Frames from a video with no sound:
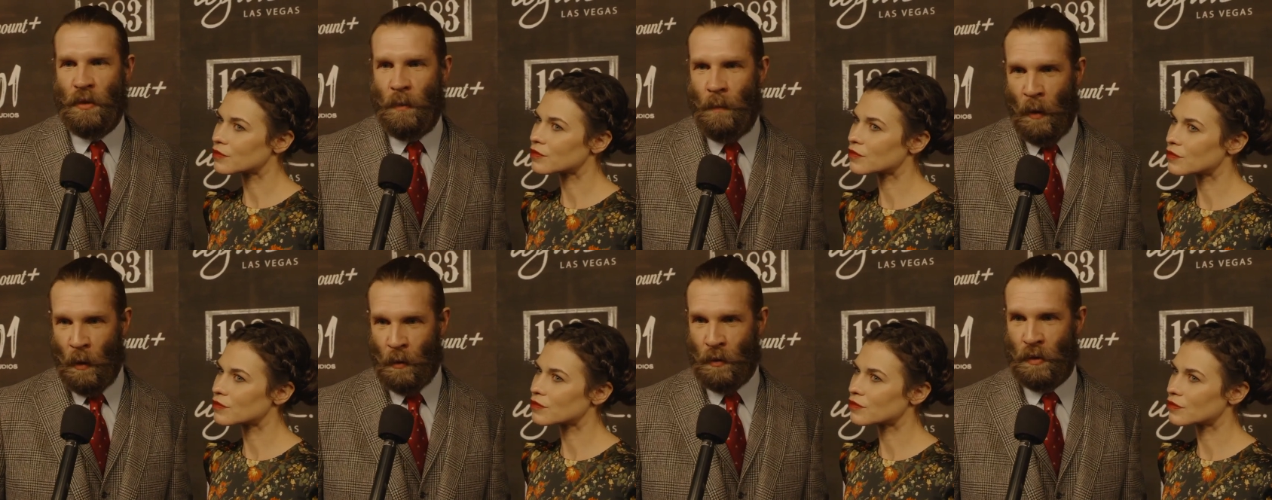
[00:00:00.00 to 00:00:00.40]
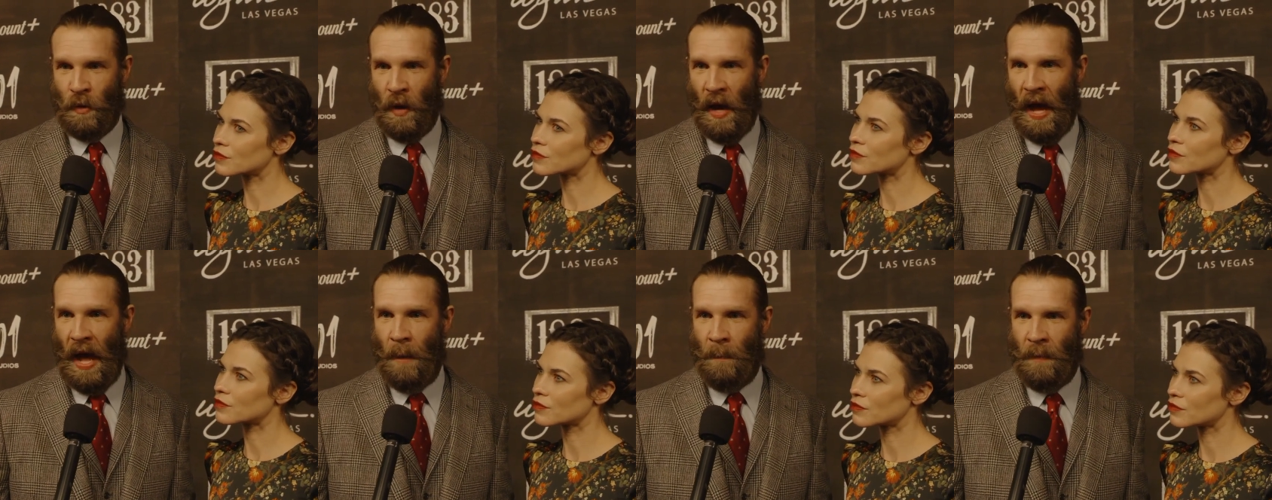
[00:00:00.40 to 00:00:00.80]
Speaker 1: supposed to
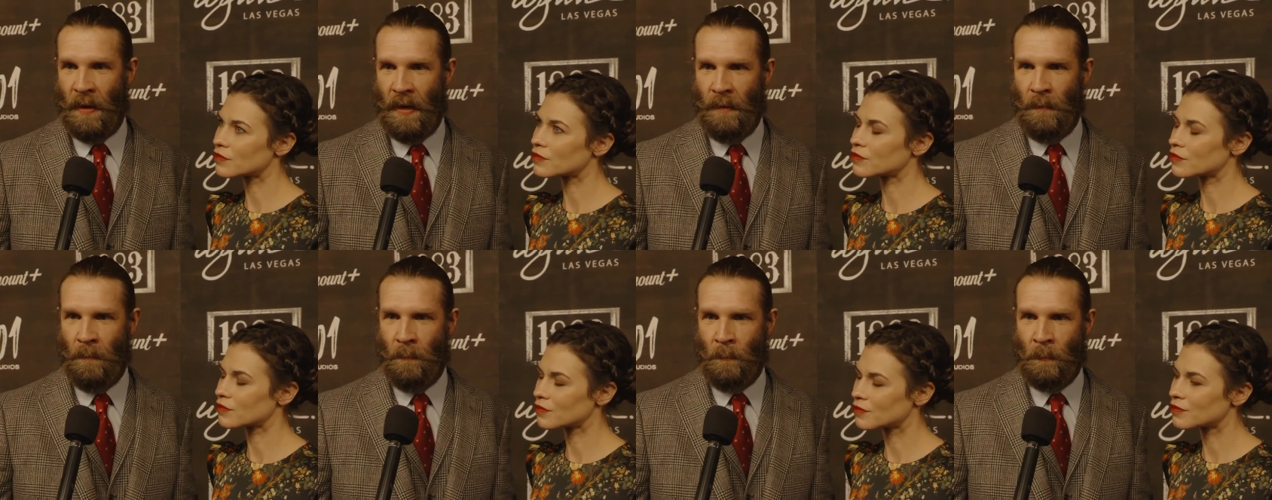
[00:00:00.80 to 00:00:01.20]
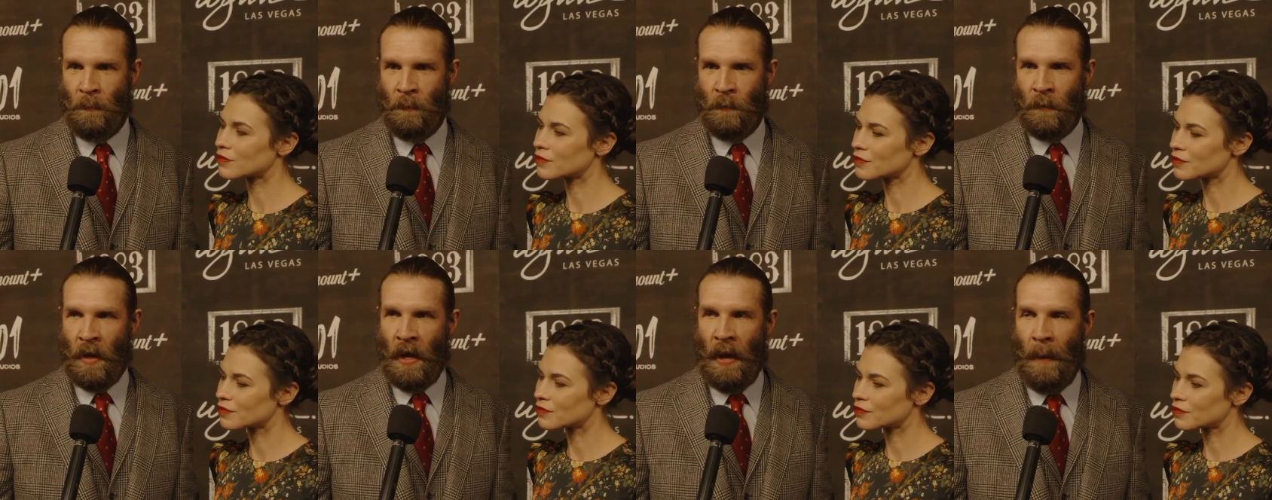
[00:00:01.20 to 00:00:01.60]
happen
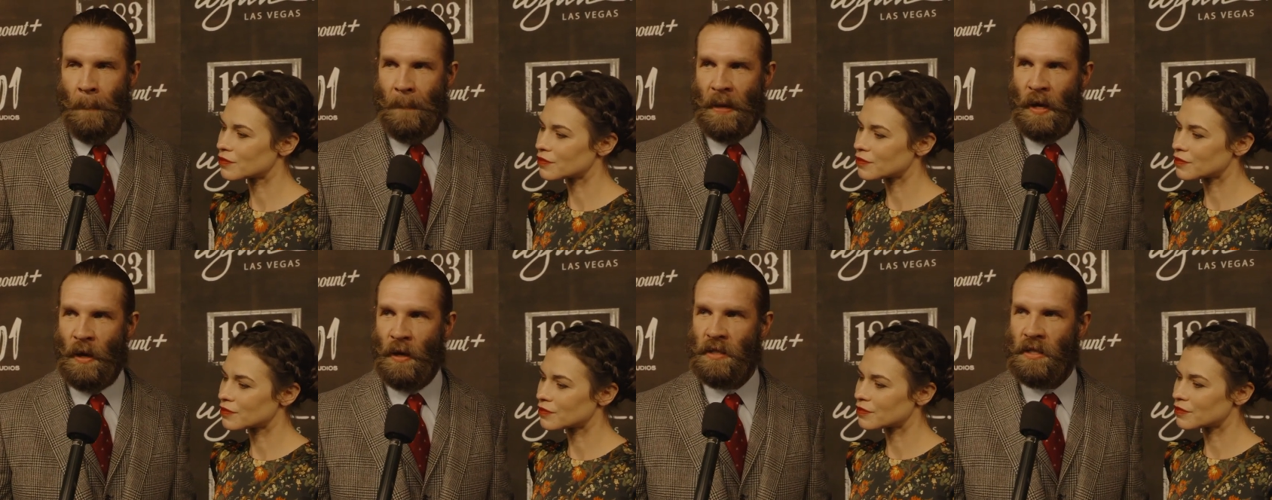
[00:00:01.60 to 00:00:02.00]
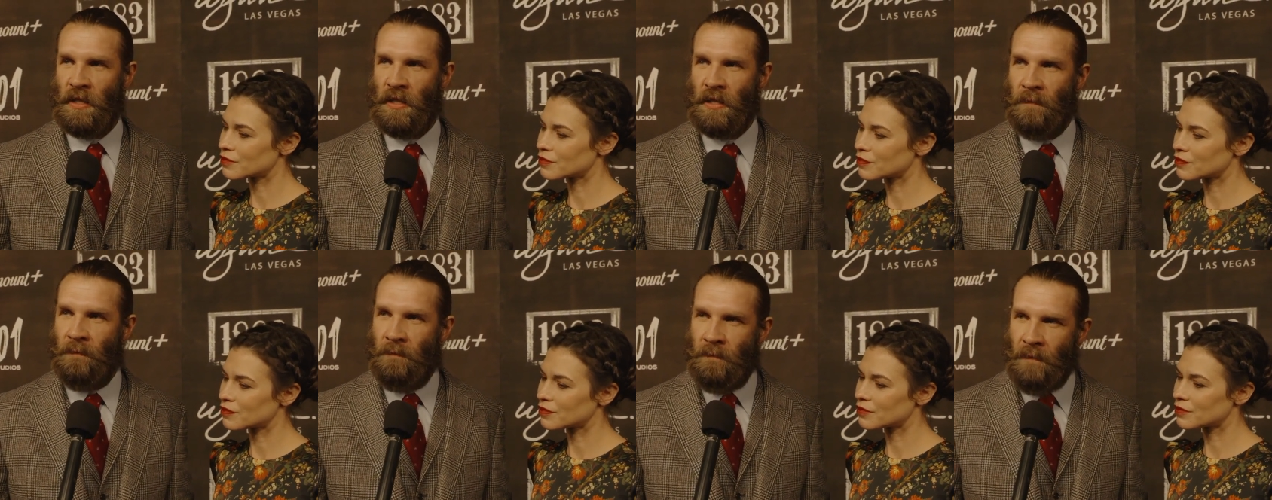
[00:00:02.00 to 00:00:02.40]
because it's
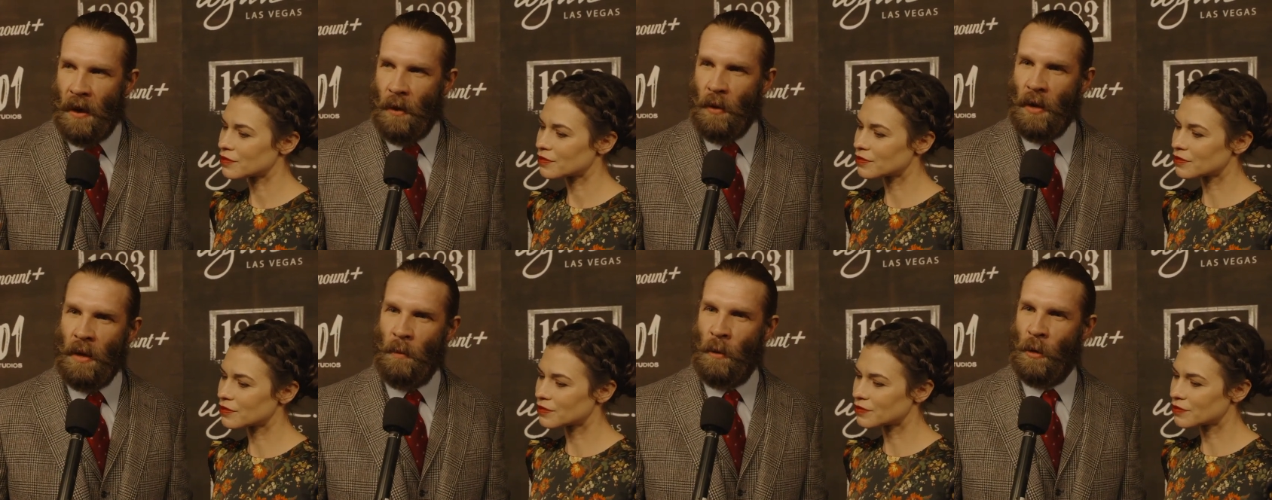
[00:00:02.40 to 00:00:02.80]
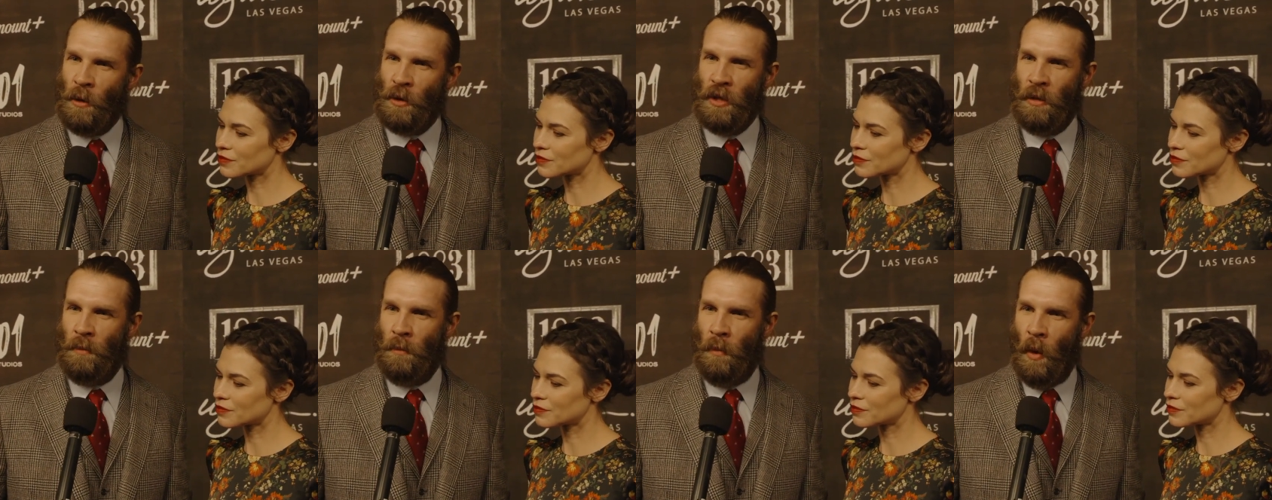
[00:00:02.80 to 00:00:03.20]
a very
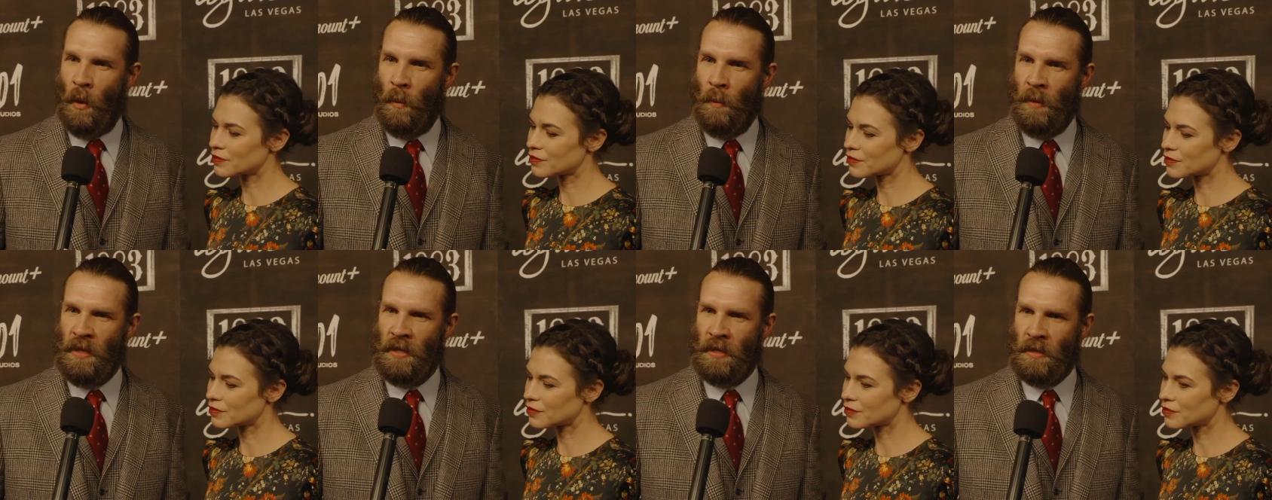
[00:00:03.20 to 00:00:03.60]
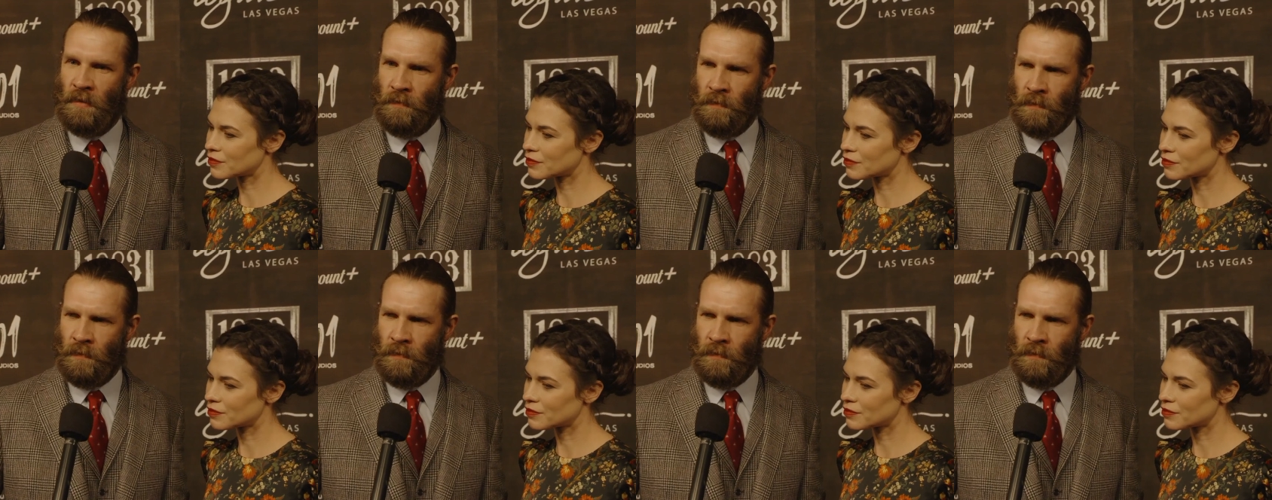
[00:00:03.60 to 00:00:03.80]
emotional moment